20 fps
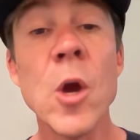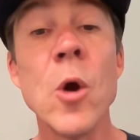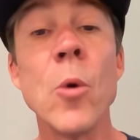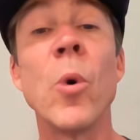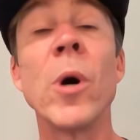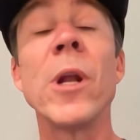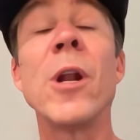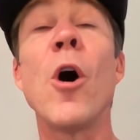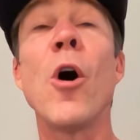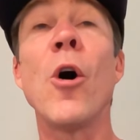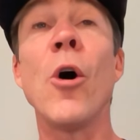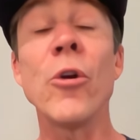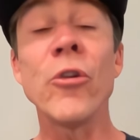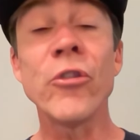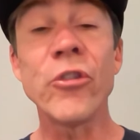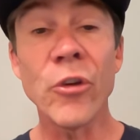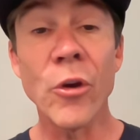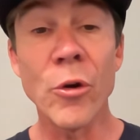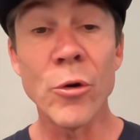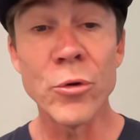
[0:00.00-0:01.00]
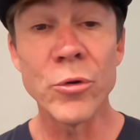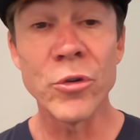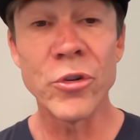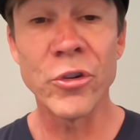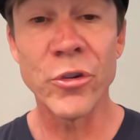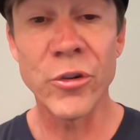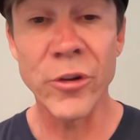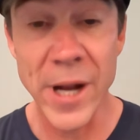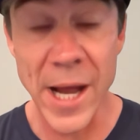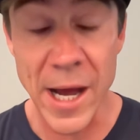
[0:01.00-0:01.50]
What also
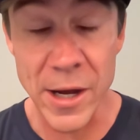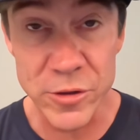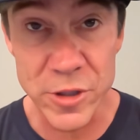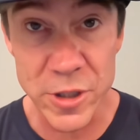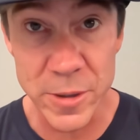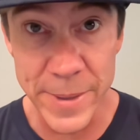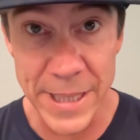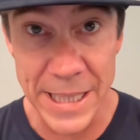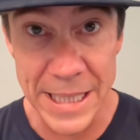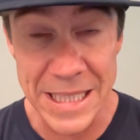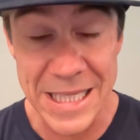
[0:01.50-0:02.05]
stood out to me,